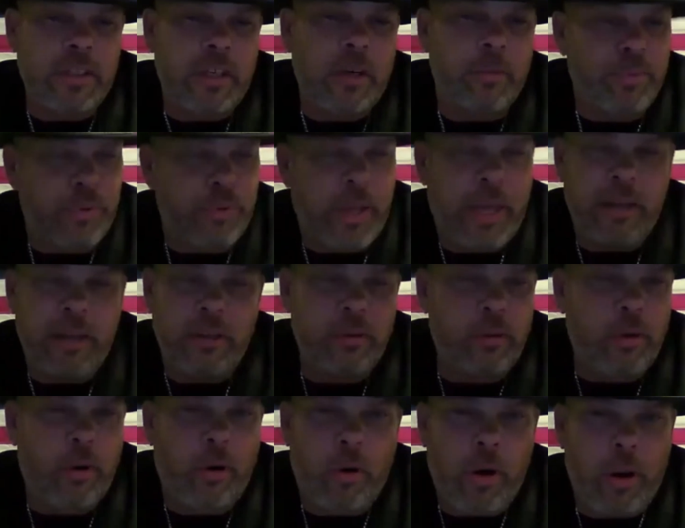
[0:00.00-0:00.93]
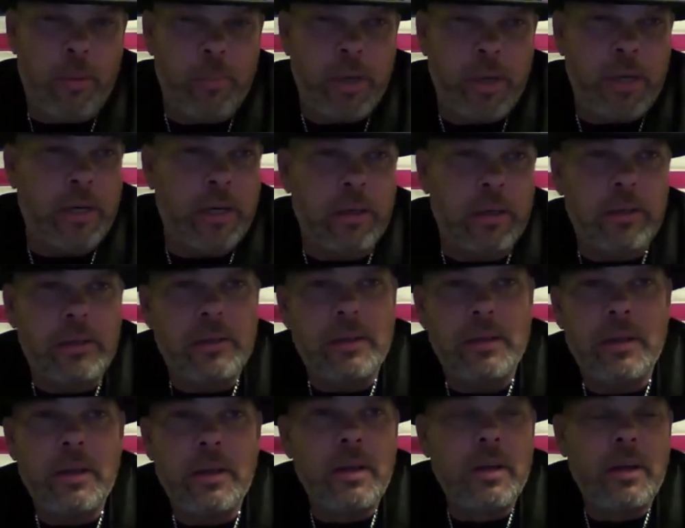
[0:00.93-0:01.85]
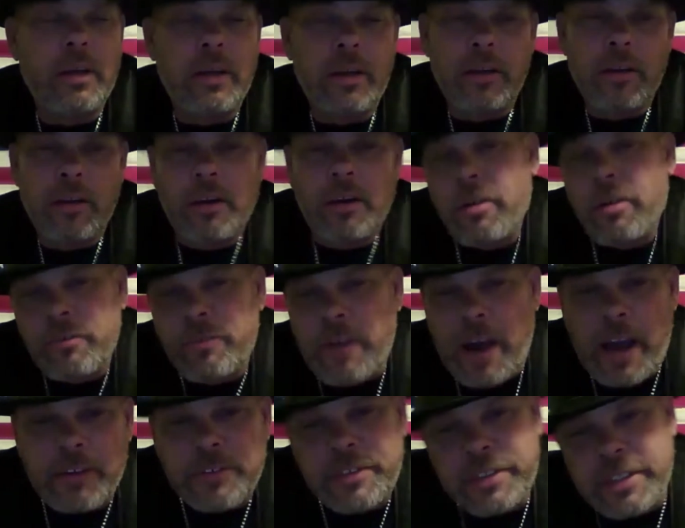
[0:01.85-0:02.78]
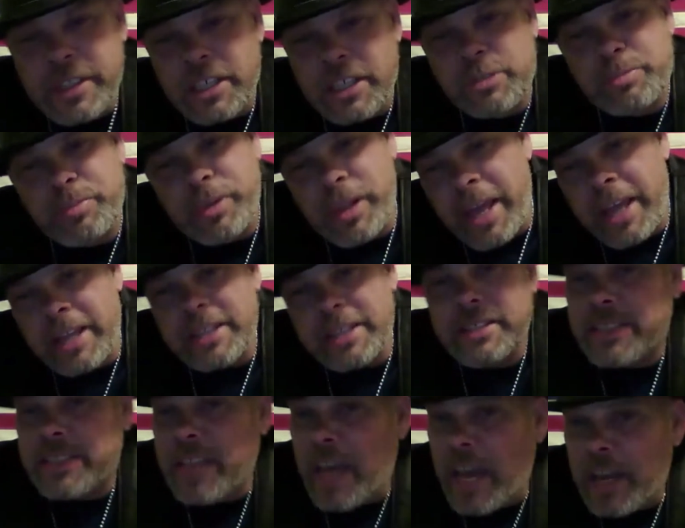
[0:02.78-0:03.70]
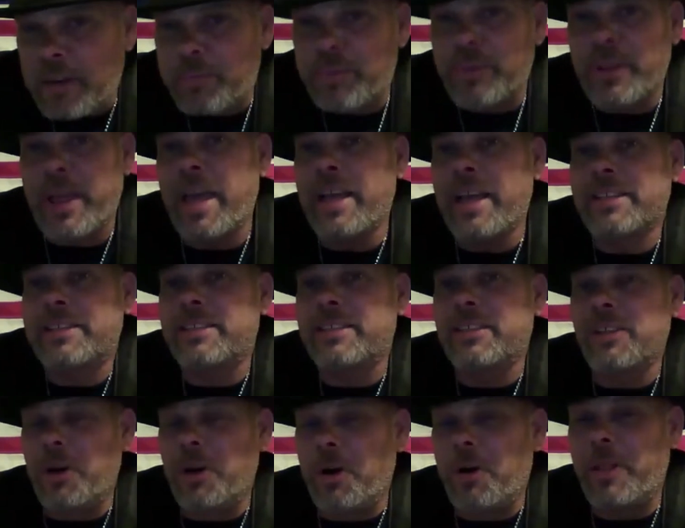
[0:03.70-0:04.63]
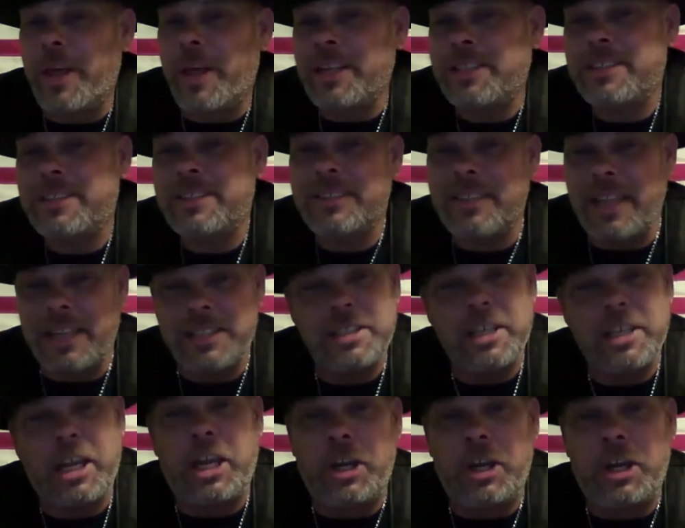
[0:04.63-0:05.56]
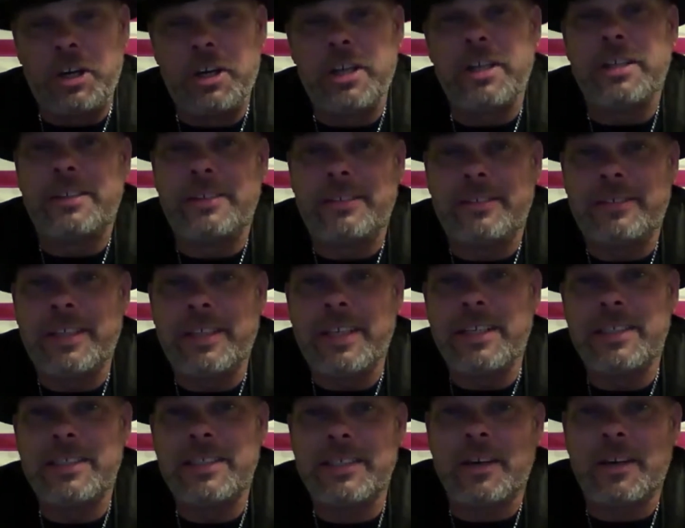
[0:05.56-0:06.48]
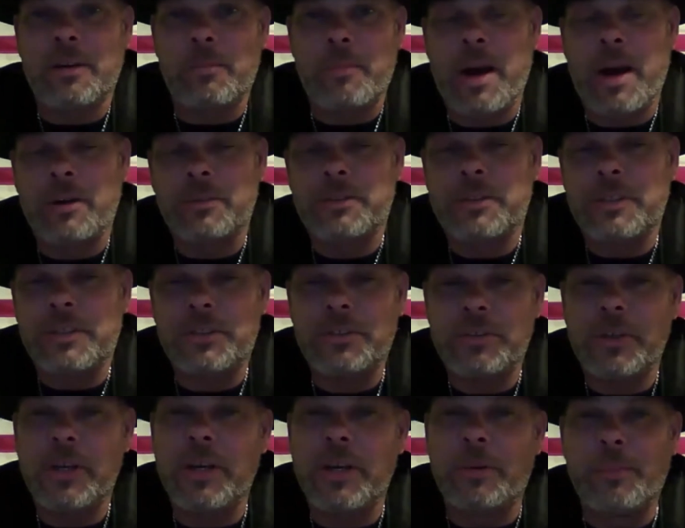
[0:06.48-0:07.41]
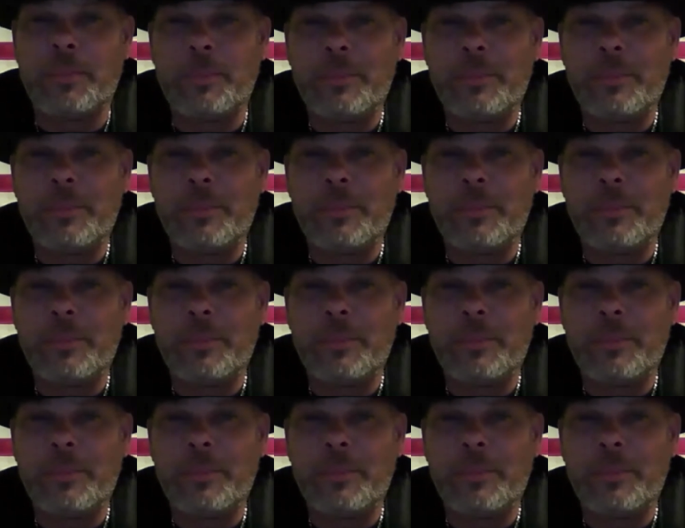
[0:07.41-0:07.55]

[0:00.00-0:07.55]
a plant, I mean, 5, 6 plants, 10 plants, that's a good decent amount to trim.